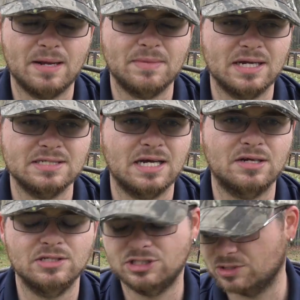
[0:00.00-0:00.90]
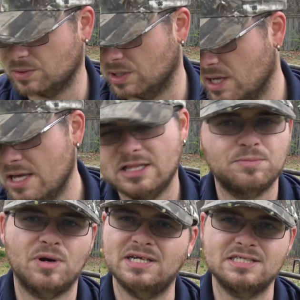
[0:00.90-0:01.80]
I'm not entirely sure. The
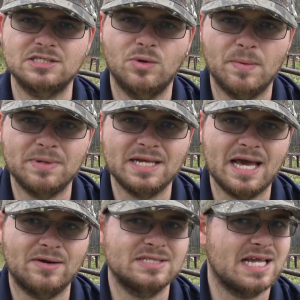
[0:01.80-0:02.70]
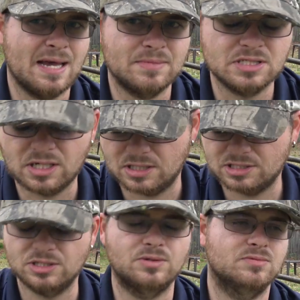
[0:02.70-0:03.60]
prices go up and down. It's Amazon,
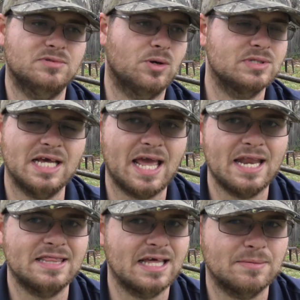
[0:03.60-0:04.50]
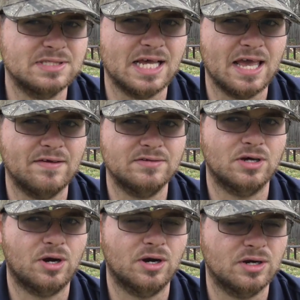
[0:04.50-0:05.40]
so don't take anything I'm saying
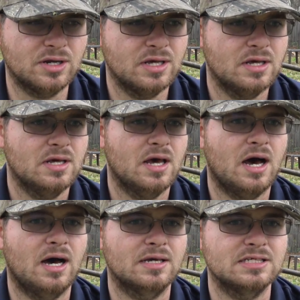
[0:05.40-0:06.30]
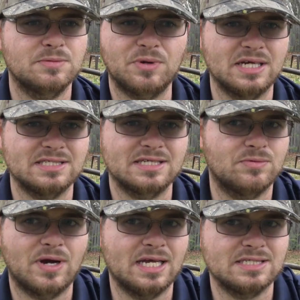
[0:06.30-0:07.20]
to heart because uh, the prices
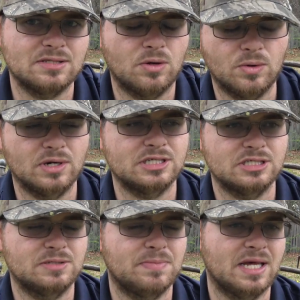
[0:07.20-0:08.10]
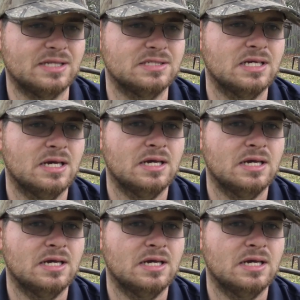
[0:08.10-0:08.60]
can rise and lower. It just depends.